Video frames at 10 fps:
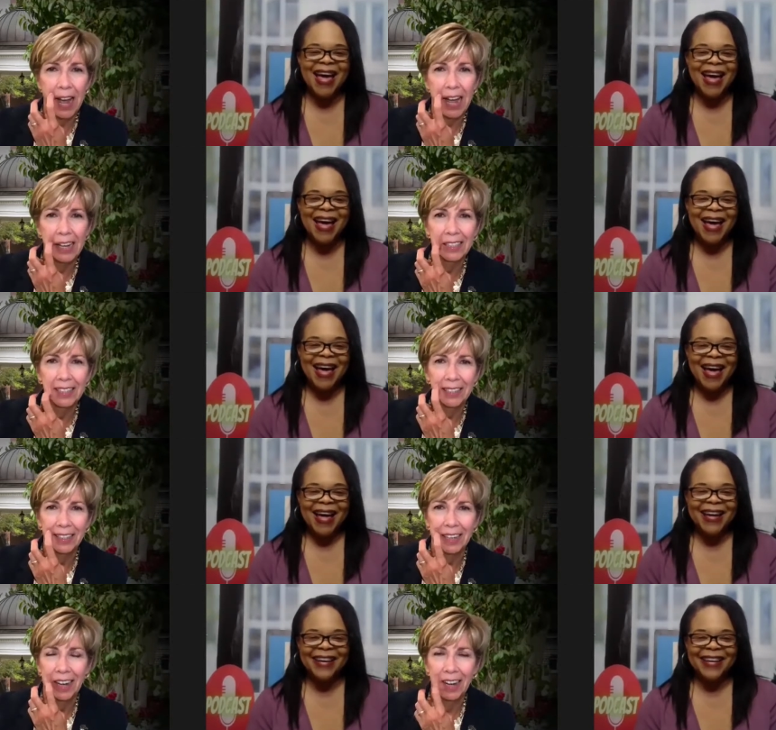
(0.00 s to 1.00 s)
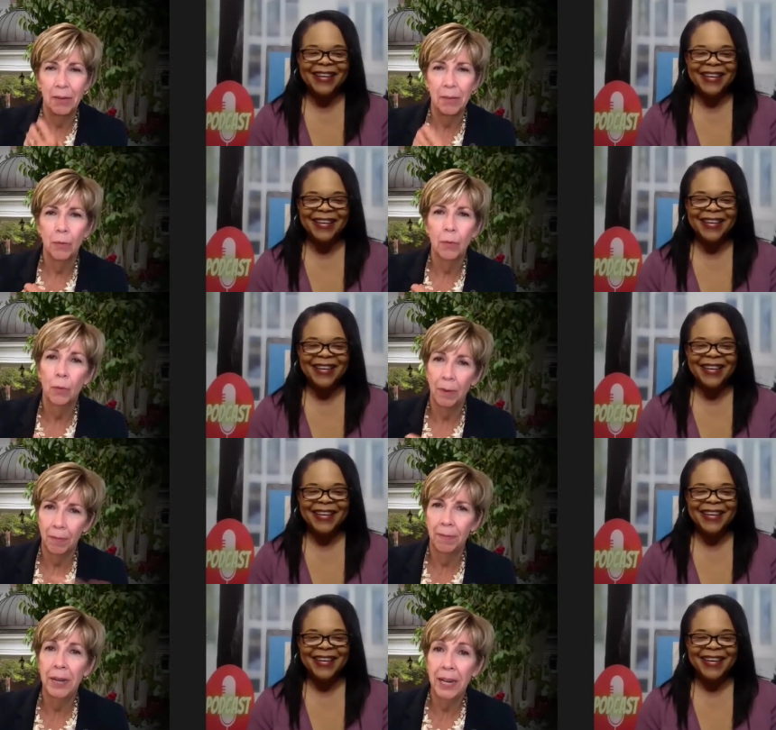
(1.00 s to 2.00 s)
Speaker 1: facts. Um,
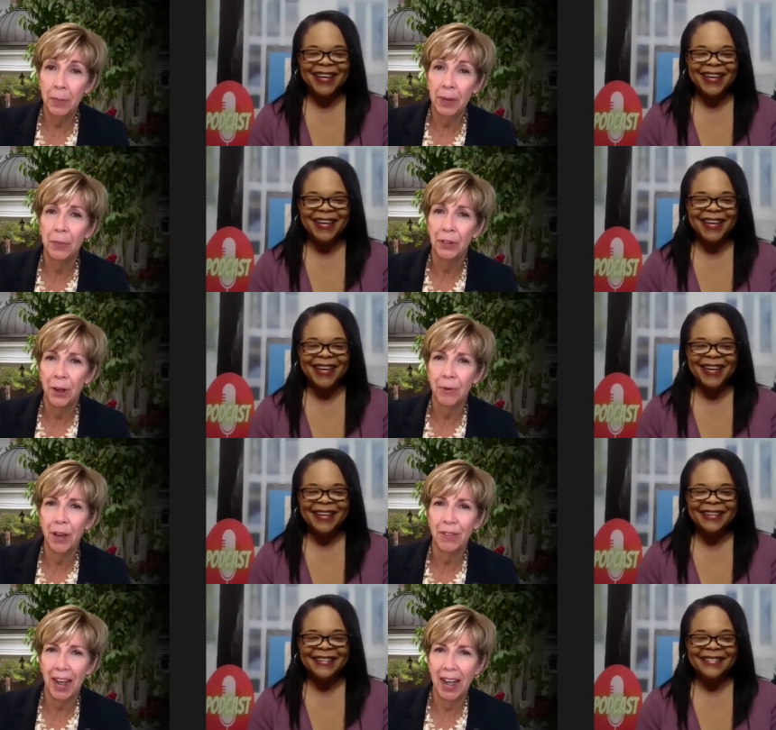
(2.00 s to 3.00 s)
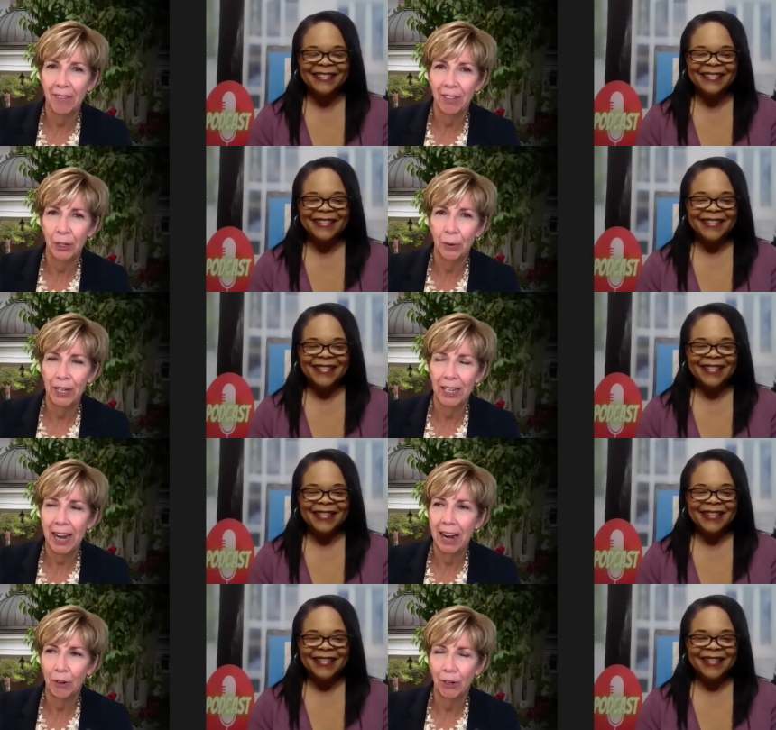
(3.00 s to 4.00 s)
many people don't know that I have a degree in
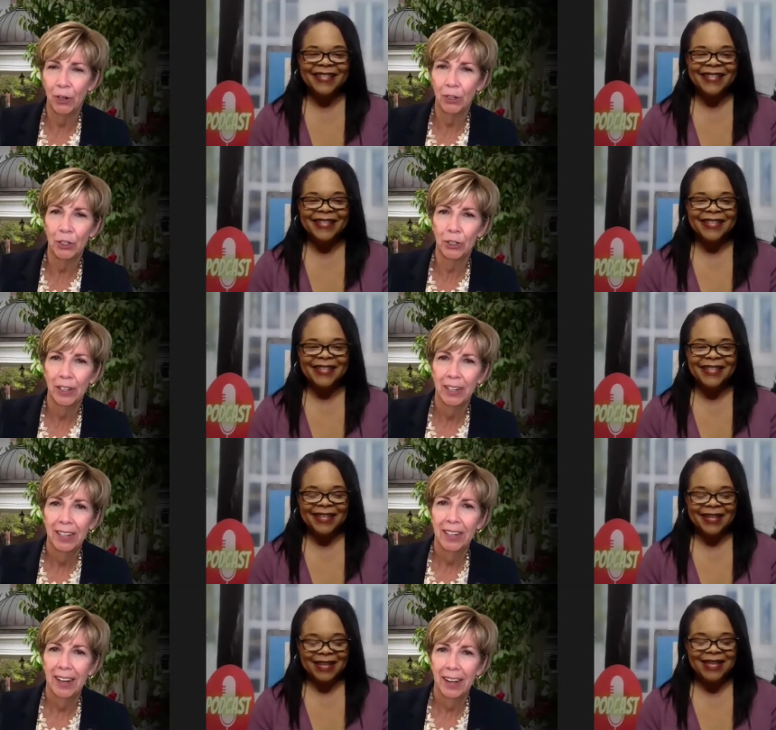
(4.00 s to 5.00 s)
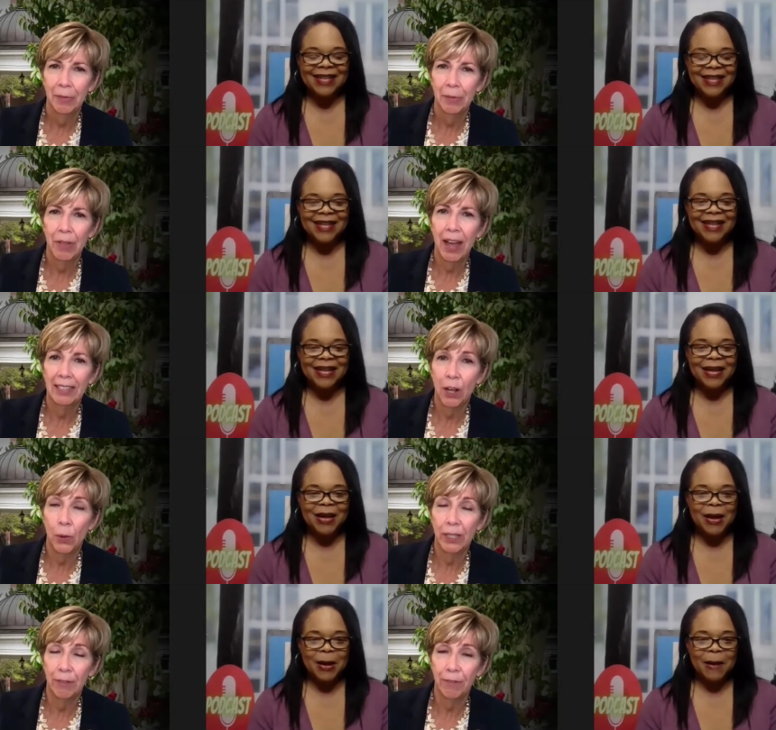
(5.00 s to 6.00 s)
agriculture, uh, so that's
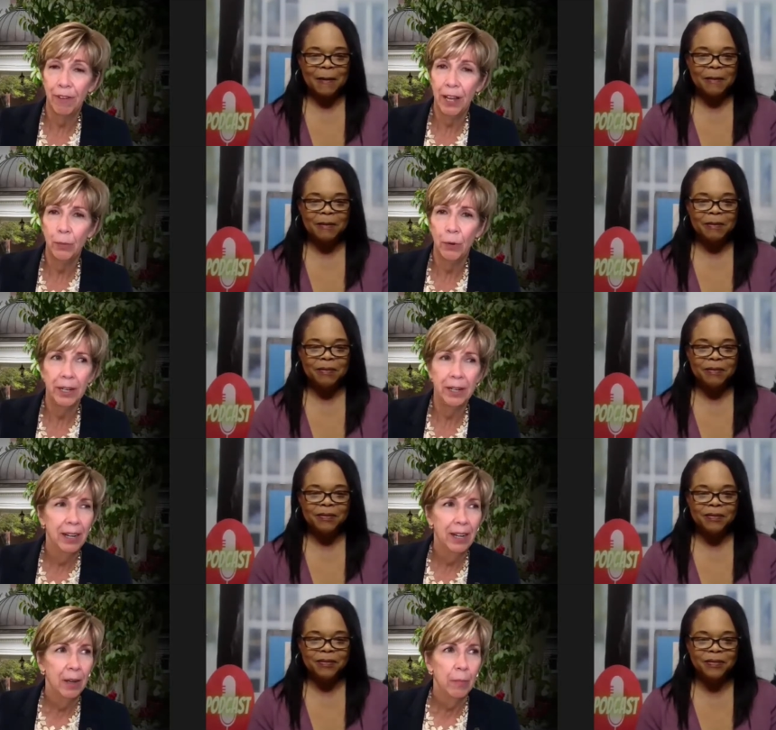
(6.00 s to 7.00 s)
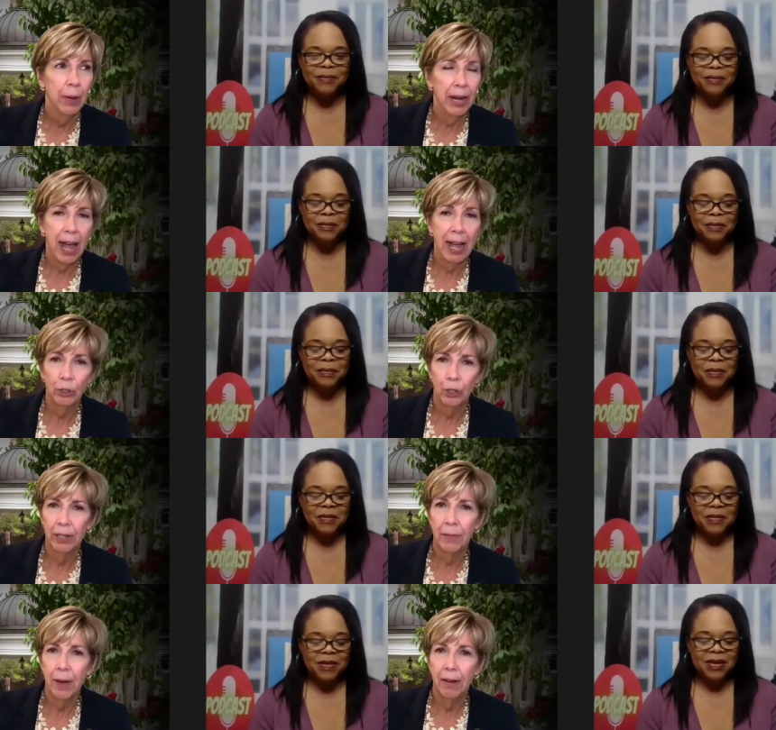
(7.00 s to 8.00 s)
always a fun one. But mm-hmm.
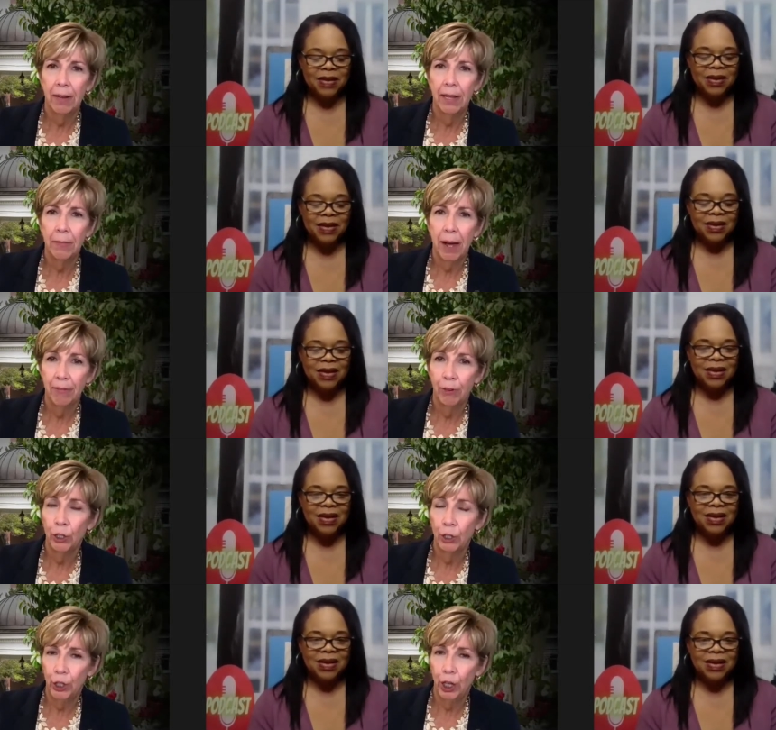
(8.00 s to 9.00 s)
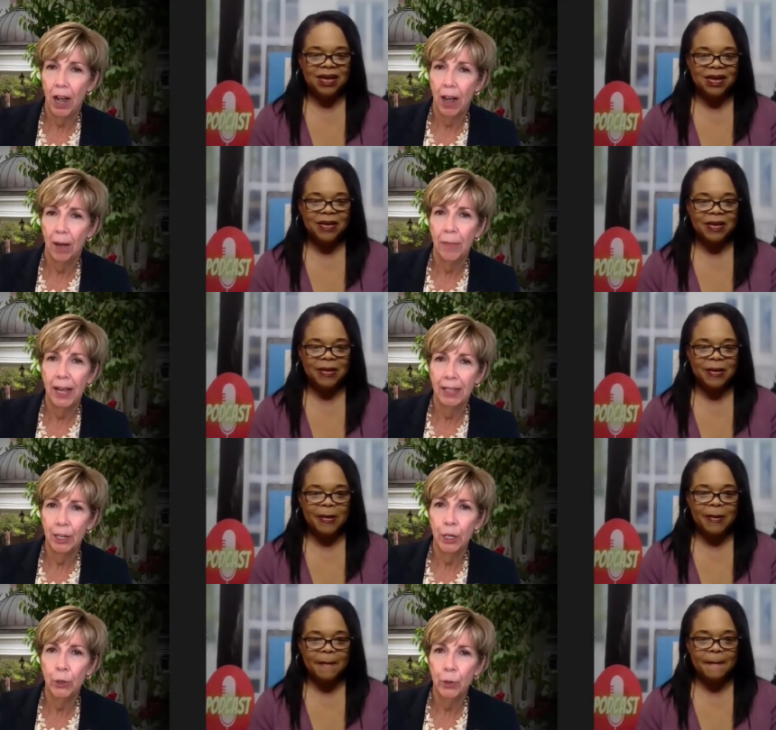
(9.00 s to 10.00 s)
actually, my in my first job as a
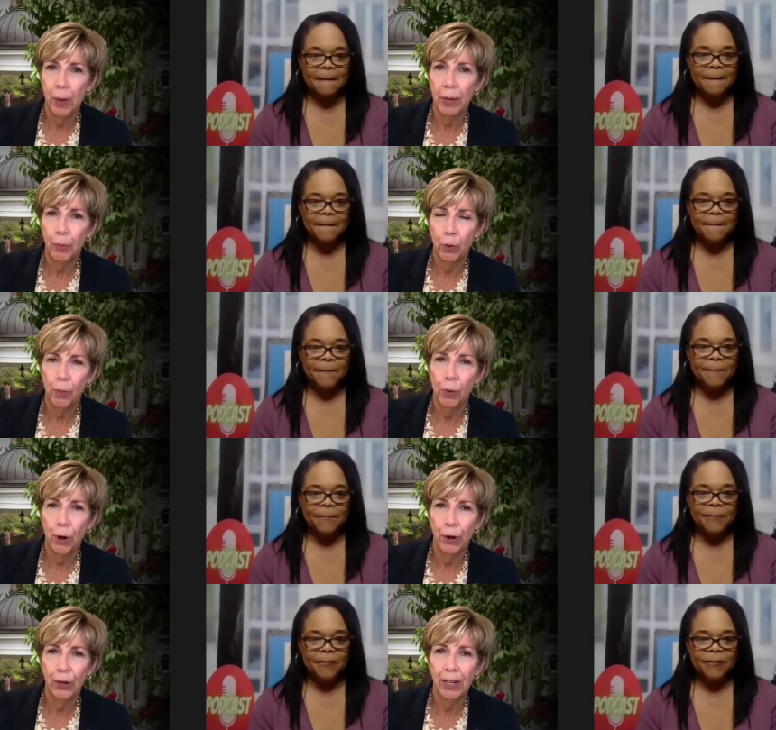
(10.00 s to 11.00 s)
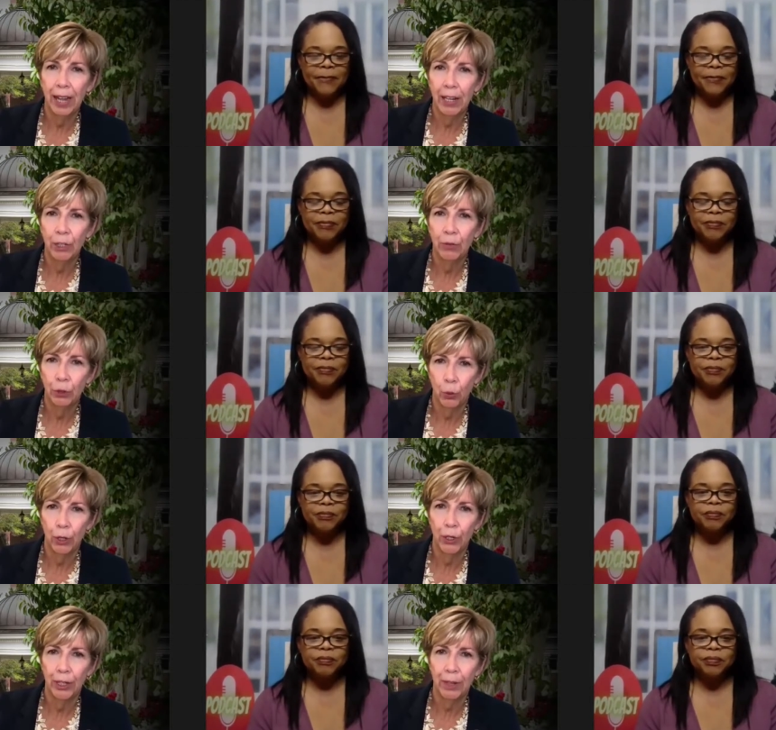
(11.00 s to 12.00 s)
newspaper reporter in Gainesville,
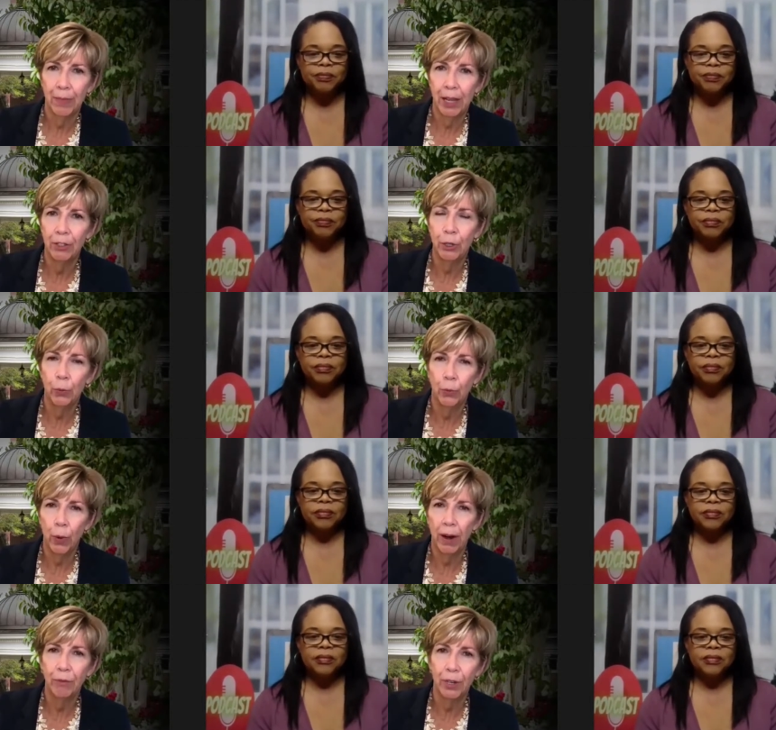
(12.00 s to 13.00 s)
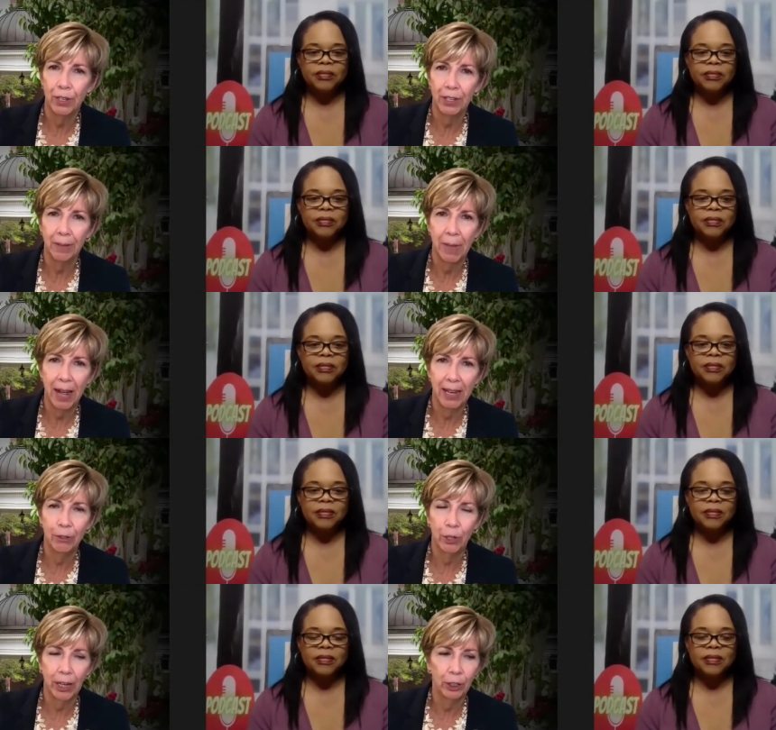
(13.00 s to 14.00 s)
Georgia, as you referenced in my
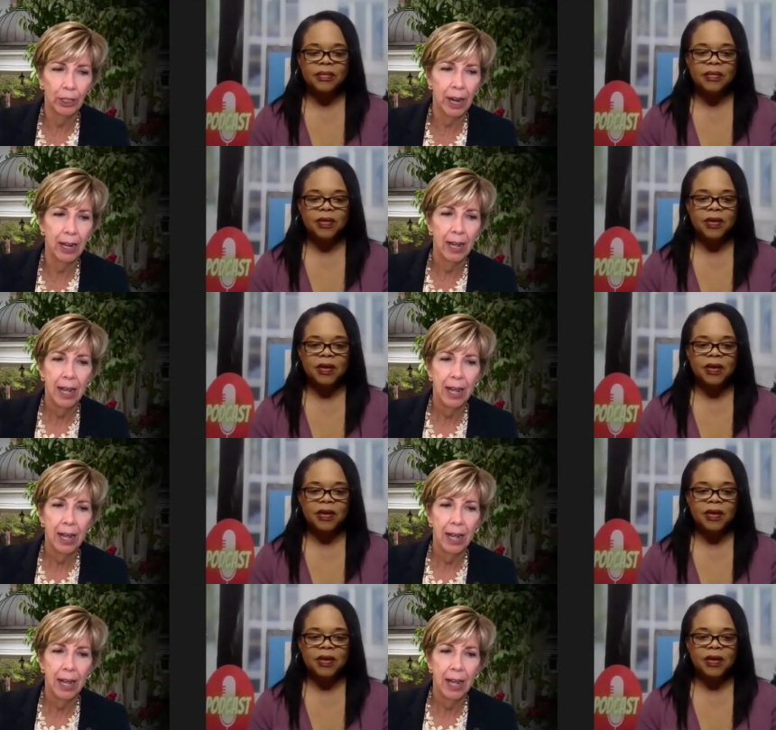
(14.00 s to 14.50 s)
introduction, I